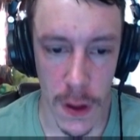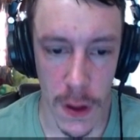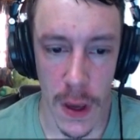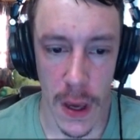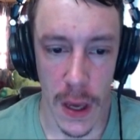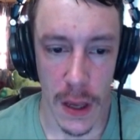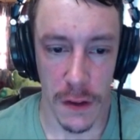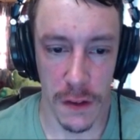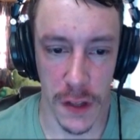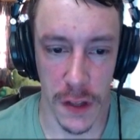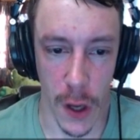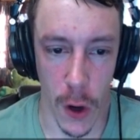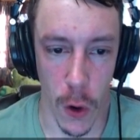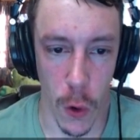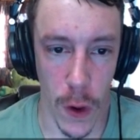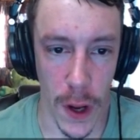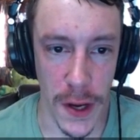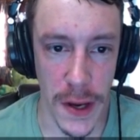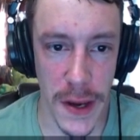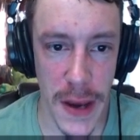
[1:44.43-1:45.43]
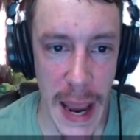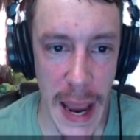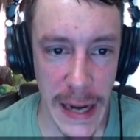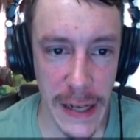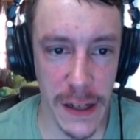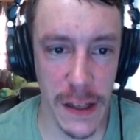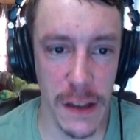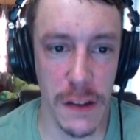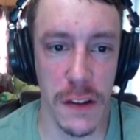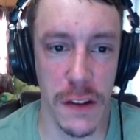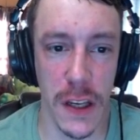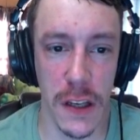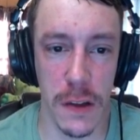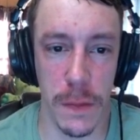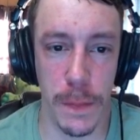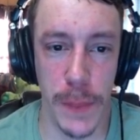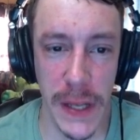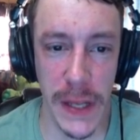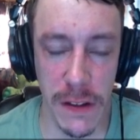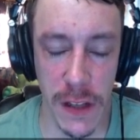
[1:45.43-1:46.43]
so ninety-six
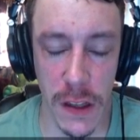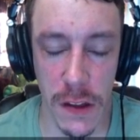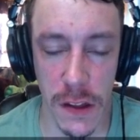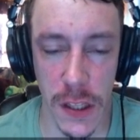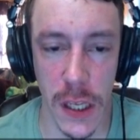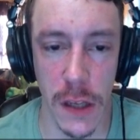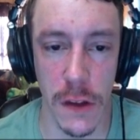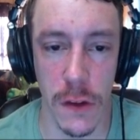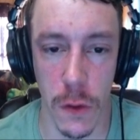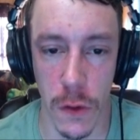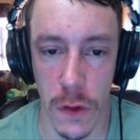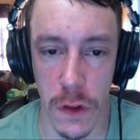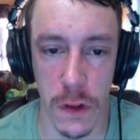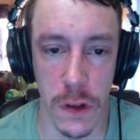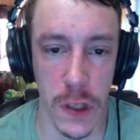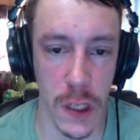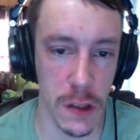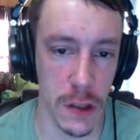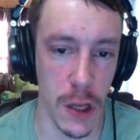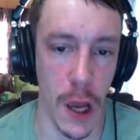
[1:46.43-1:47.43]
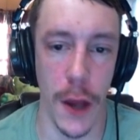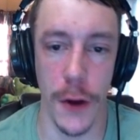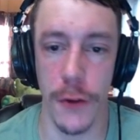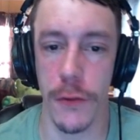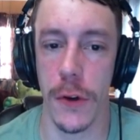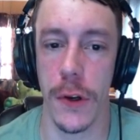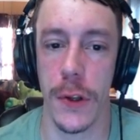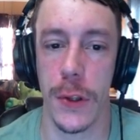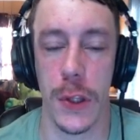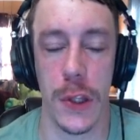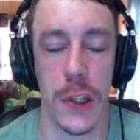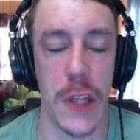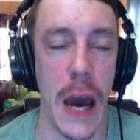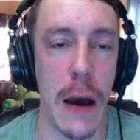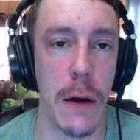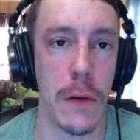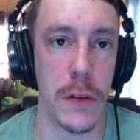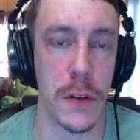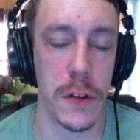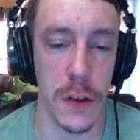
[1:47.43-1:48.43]
B T C, so six hundred
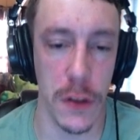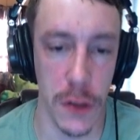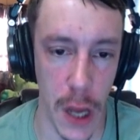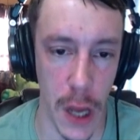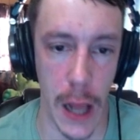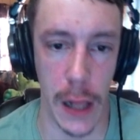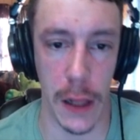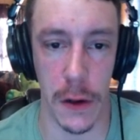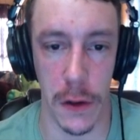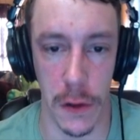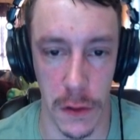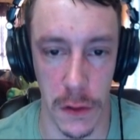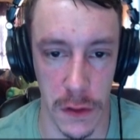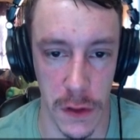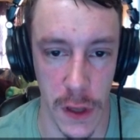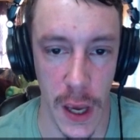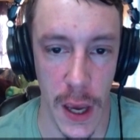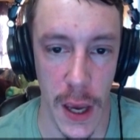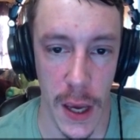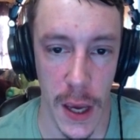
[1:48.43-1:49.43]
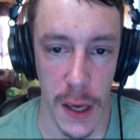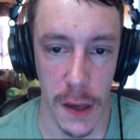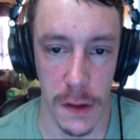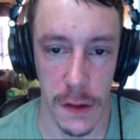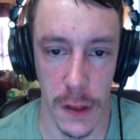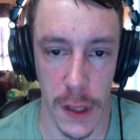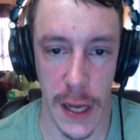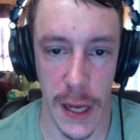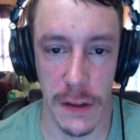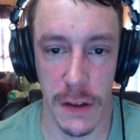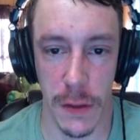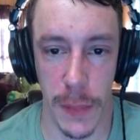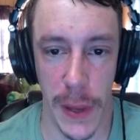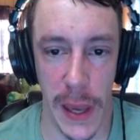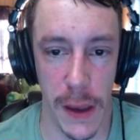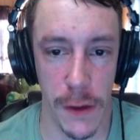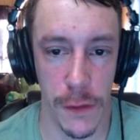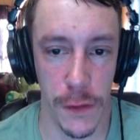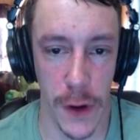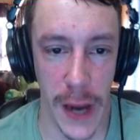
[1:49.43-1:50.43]
thousand dollars. Is a lot to
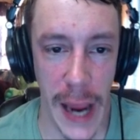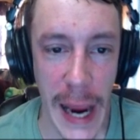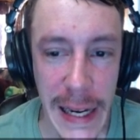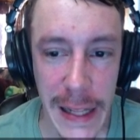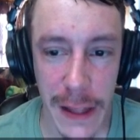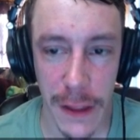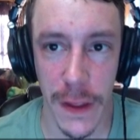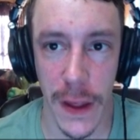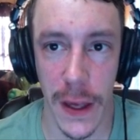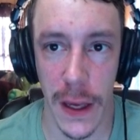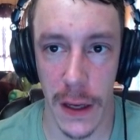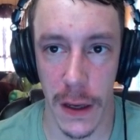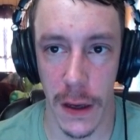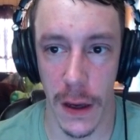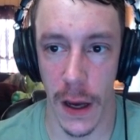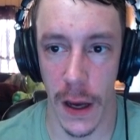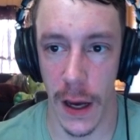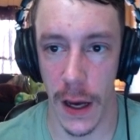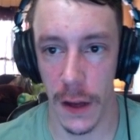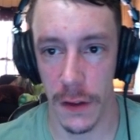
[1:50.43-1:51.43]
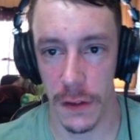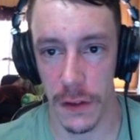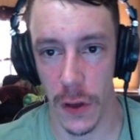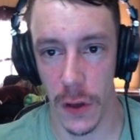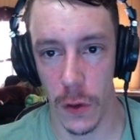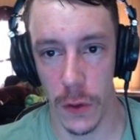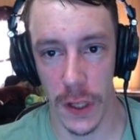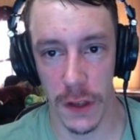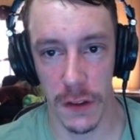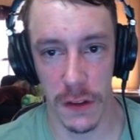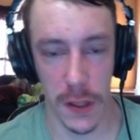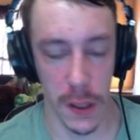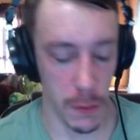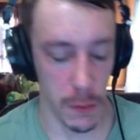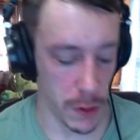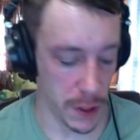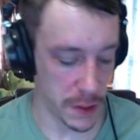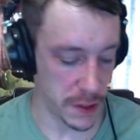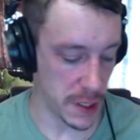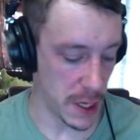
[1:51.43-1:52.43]
pay for anything, uh, so let's see
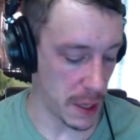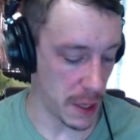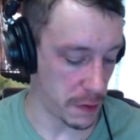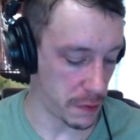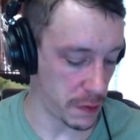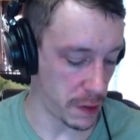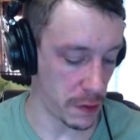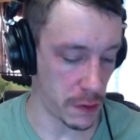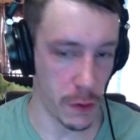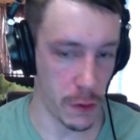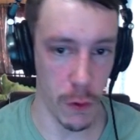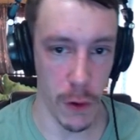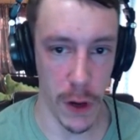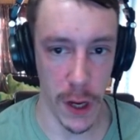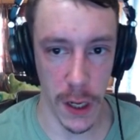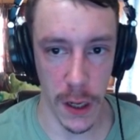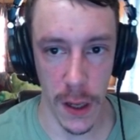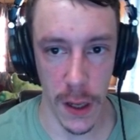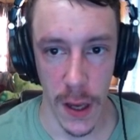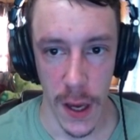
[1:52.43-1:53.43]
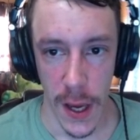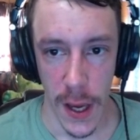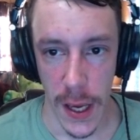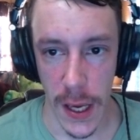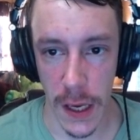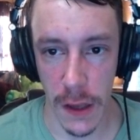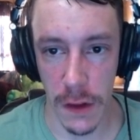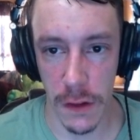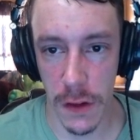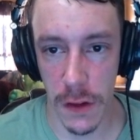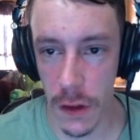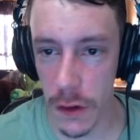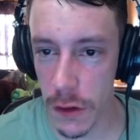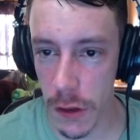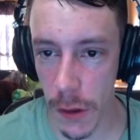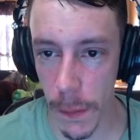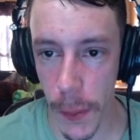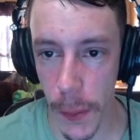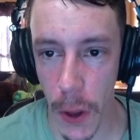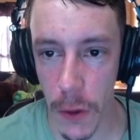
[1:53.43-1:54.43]
what uh, Syscoin is
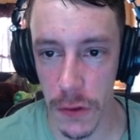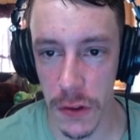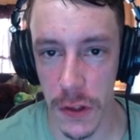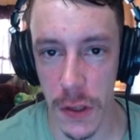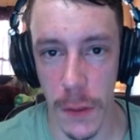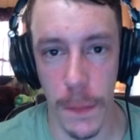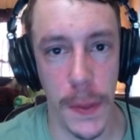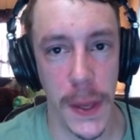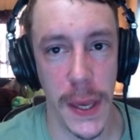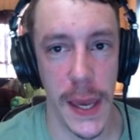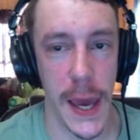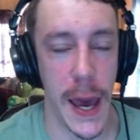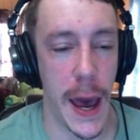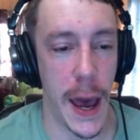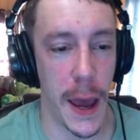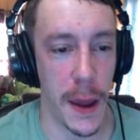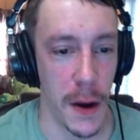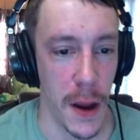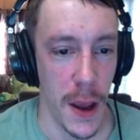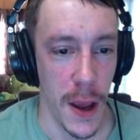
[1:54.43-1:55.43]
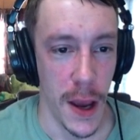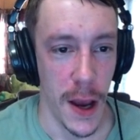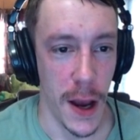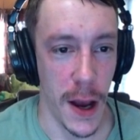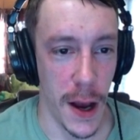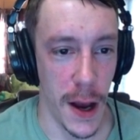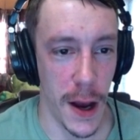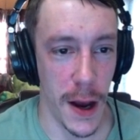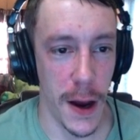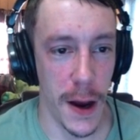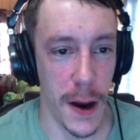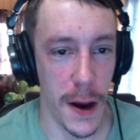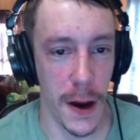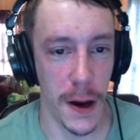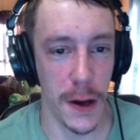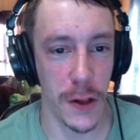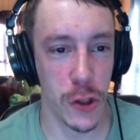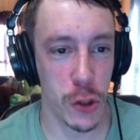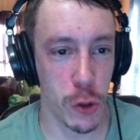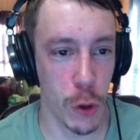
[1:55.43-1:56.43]
supposed to be at.
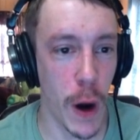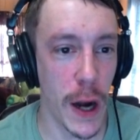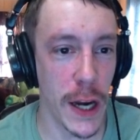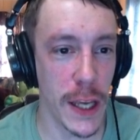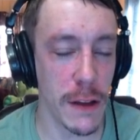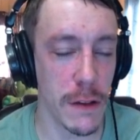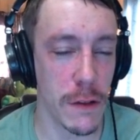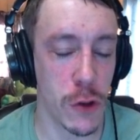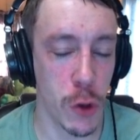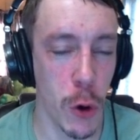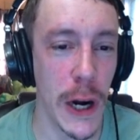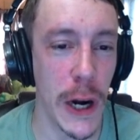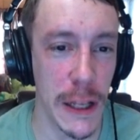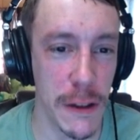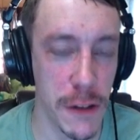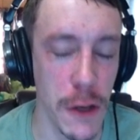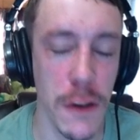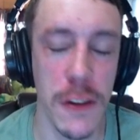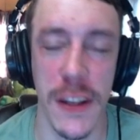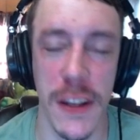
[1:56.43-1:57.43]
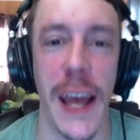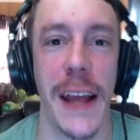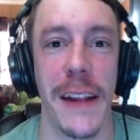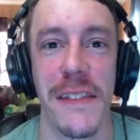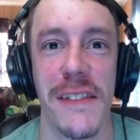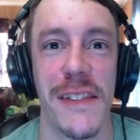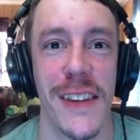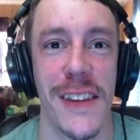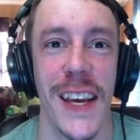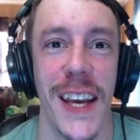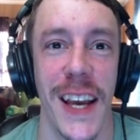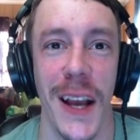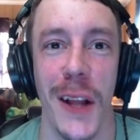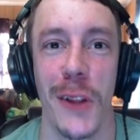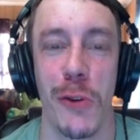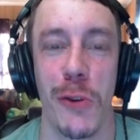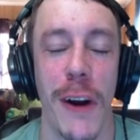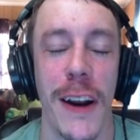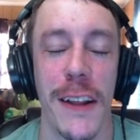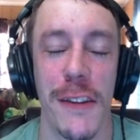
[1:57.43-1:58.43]
Uh, twenty-two cents,
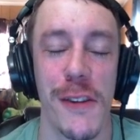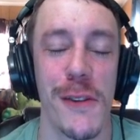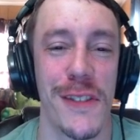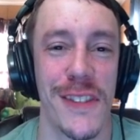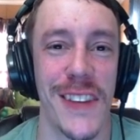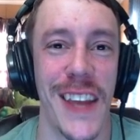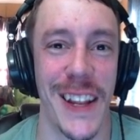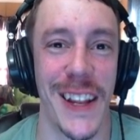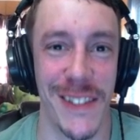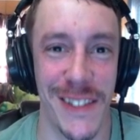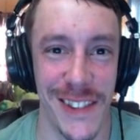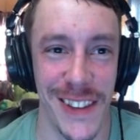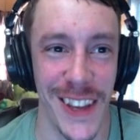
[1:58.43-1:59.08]
twenty-two cents,